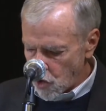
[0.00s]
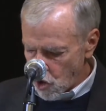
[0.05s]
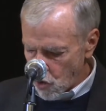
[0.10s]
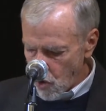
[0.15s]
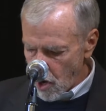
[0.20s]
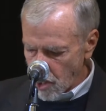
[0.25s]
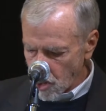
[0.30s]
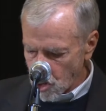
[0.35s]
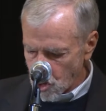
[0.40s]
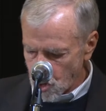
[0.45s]

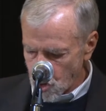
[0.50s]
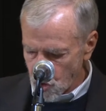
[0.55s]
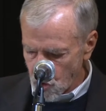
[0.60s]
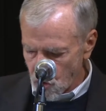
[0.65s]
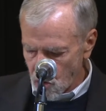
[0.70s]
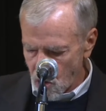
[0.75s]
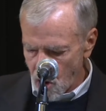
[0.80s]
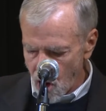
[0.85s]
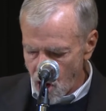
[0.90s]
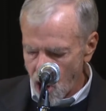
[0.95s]

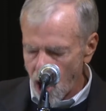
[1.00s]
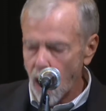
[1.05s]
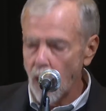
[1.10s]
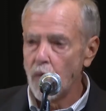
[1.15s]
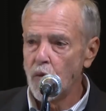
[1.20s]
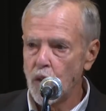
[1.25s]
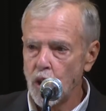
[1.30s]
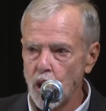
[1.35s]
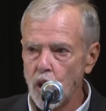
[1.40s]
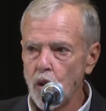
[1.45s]
Director
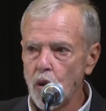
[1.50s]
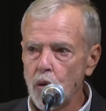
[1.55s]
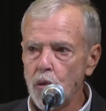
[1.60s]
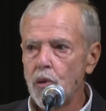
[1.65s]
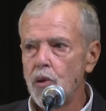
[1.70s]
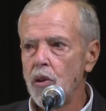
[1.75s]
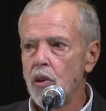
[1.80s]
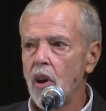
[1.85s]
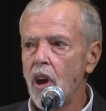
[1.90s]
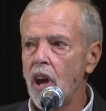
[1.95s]
of
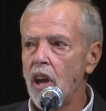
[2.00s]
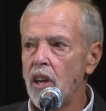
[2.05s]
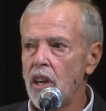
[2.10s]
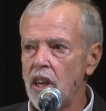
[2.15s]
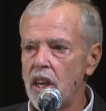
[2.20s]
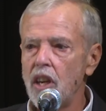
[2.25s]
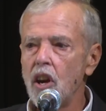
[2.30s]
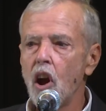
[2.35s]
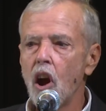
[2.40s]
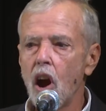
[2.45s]
Youth
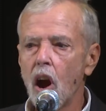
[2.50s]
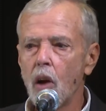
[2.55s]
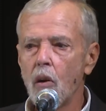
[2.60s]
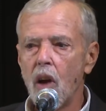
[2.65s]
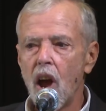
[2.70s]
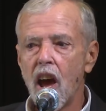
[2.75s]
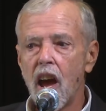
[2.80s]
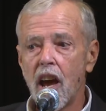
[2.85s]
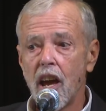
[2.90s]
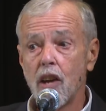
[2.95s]

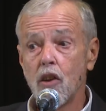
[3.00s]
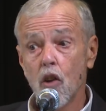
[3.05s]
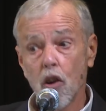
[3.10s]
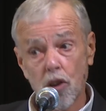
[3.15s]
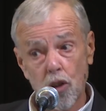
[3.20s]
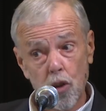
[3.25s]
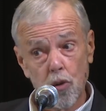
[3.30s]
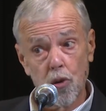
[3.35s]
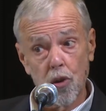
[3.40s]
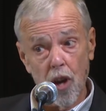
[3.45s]
ERA, or
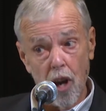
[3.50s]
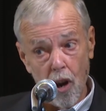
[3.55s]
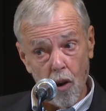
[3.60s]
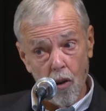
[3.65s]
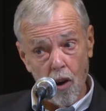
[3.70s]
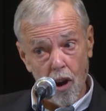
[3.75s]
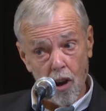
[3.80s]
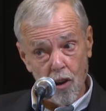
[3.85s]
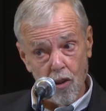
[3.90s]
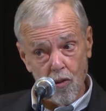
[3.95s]
Youth
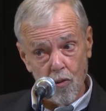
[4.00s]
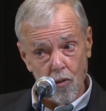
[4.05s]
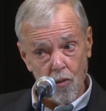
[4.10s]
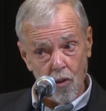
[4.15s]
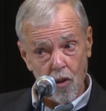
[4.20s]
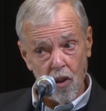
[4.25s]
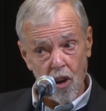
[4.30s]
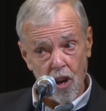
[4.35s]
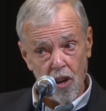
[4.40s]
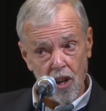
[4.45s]
Era?
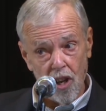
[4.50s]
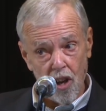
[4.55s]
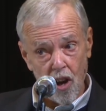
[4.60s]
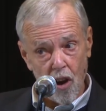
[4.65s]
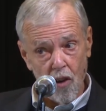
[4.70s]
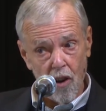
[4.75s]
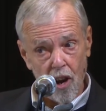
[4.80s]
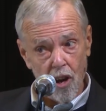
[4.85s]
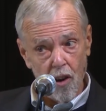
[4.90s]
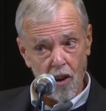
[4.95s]

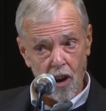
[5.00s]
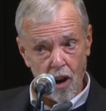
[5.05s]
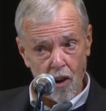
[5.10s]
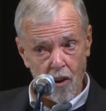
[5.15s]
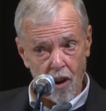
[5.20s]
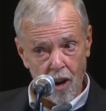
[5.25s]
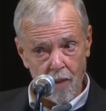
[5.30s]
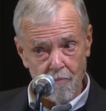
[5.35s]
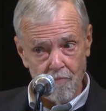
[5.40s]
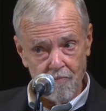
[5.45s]
ERA or
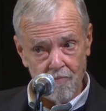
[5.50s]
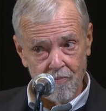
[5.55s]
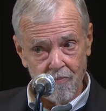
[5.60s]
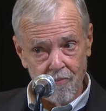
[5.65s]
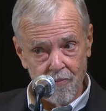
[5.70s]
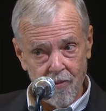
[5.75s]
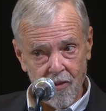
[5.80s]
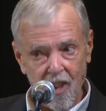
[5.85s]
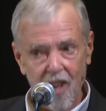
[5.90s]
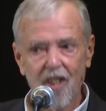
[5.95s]
Era?
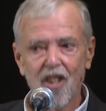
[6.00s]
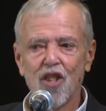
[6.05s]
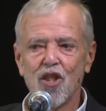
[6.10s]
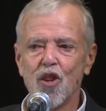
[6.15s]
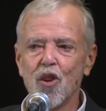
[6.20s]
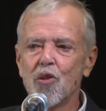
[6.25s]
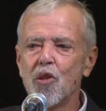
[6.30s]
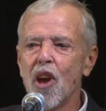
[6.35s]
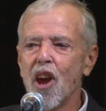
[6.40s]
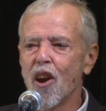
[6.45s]

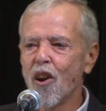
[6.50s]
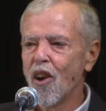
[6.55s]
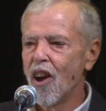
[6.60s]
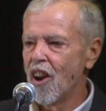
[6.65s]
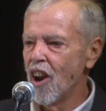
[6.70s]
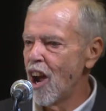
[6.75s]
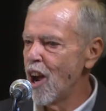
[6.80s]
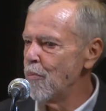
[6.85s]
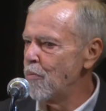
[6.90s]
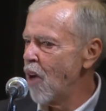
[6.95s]
Youth Era,
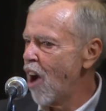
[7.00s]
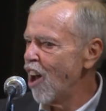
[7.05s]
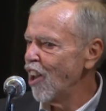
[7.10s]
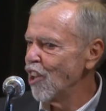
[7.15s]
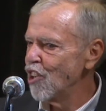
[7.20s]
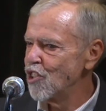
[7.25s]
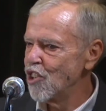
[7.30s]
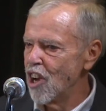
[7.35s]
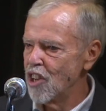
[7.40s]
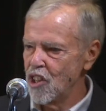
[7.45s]
and I
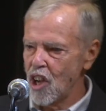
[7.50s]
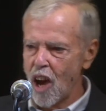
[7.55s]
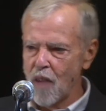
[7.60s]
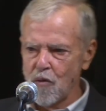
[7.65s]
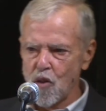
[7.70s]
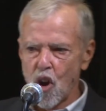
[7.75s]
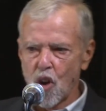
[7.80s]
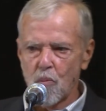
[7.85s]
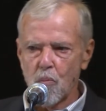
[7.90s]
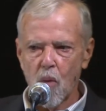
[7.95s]
apologize. I've
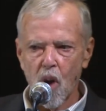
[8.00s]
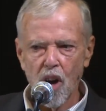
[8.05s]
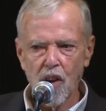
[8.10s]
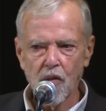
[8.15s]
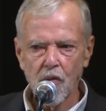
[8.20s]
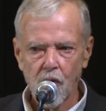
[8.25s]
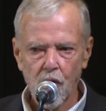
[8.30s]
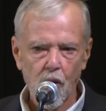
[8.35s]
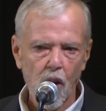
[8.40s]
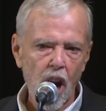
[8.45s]
known
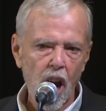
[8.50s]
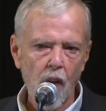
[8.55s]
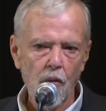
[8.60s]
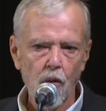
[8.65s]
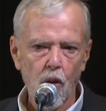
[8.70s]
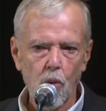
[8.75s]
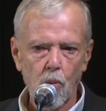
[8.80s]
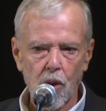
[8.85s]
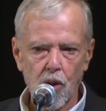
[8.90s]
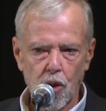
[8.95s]
Martin
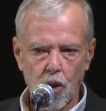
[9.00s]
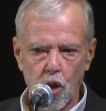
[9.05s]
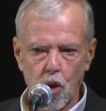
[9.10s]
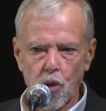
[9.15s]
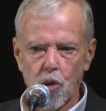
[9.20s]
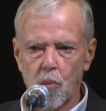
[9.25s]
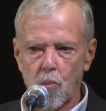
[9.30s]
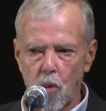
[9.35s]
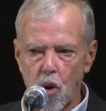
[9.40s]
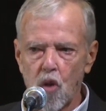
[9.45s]
forever with
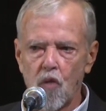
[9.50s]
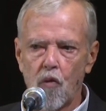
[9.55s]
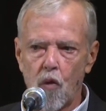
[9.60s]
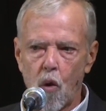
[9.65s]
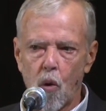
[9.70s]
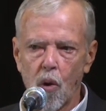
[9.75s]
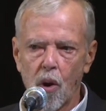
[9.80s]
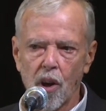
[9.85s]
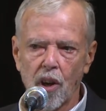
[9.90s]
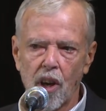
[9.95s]
Youth Move
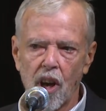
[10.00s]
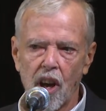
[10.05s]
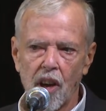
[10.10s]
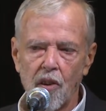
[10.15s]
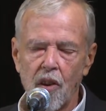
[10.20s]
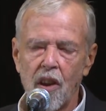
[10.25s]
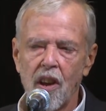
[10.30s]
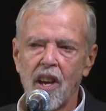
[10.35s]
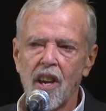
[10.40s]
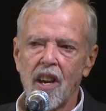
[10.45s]

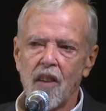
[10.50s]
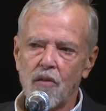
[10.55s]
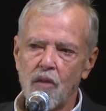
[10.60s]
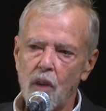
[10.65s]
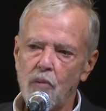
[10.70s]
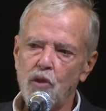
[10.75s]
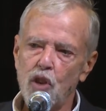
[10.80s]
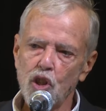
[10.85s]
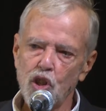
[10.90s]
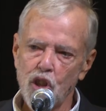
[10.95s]
Oregon.
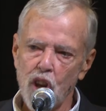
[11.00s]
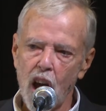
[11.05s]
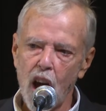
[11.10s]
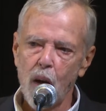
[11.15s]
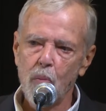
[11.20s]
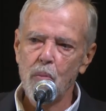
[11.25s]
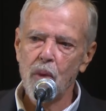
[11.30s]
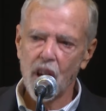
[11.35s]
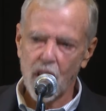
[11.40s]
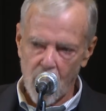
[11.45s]
They've just
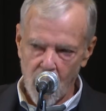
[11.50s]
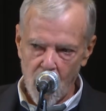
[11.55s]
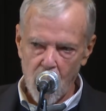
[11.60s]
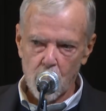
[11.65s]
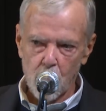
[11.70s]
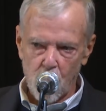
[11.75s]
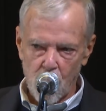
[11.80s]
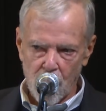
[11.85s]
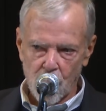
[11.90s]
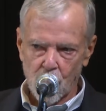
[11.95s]
now
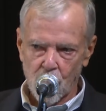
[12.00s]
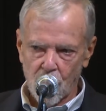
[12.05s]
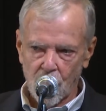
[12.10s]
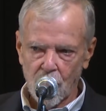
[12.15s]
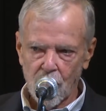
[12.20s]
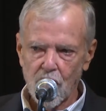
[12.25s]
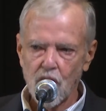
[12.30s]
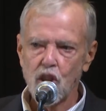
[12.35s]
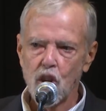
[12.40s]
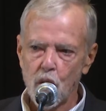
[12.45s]
become
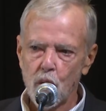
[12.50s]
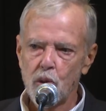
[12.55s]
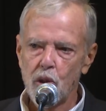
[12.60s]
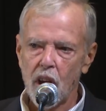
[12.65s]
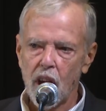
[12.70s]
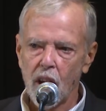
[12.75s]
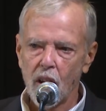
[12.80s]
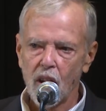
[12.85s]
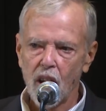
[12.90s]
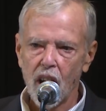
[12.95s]
recently Youth
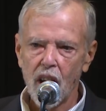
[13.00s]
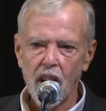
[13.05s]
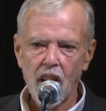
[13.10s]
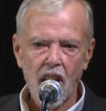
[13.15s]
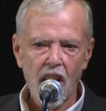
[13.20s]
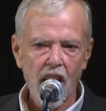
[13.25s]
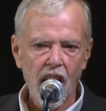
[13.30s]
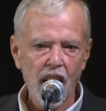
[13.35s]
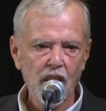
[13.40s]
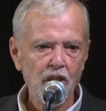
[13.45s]
Era,
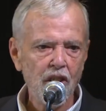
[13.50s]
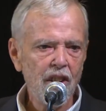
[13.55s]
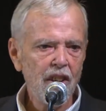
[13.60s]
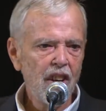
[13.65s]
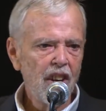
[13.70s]
and